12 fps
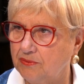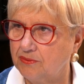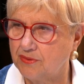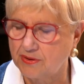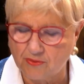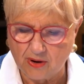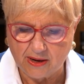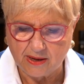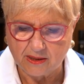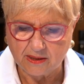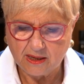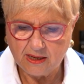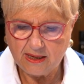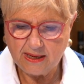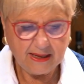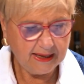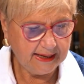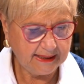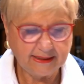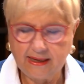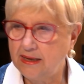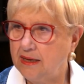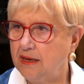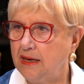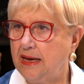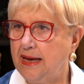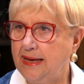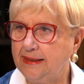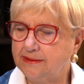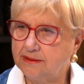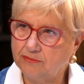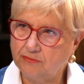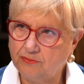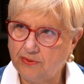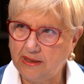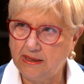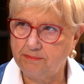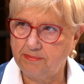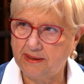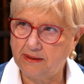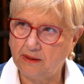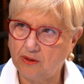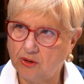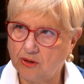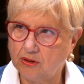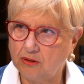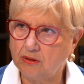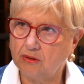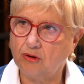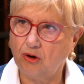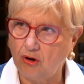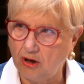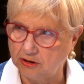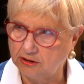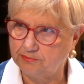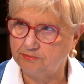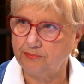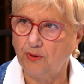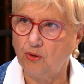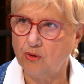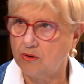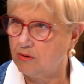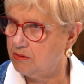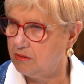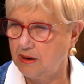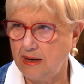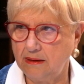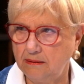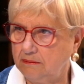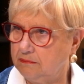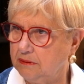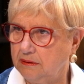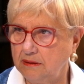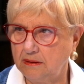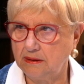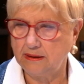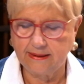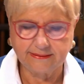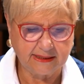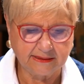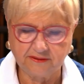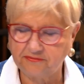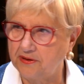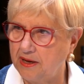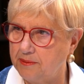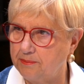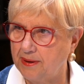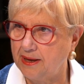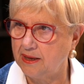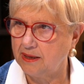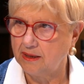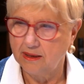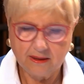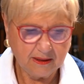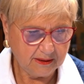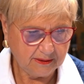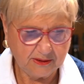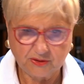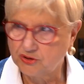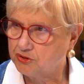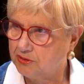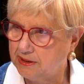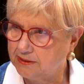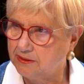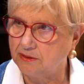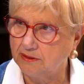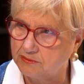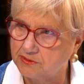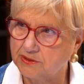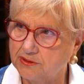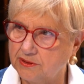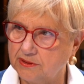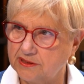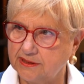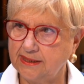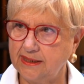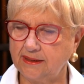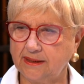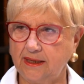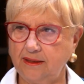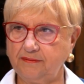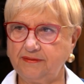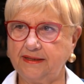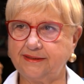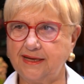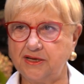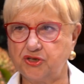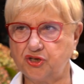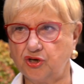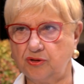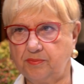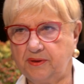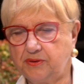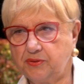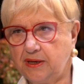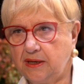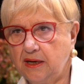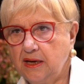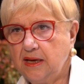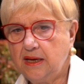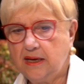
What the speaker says: you were required. And had we been caught or identified by the street. You know, there was still kind of that tension between,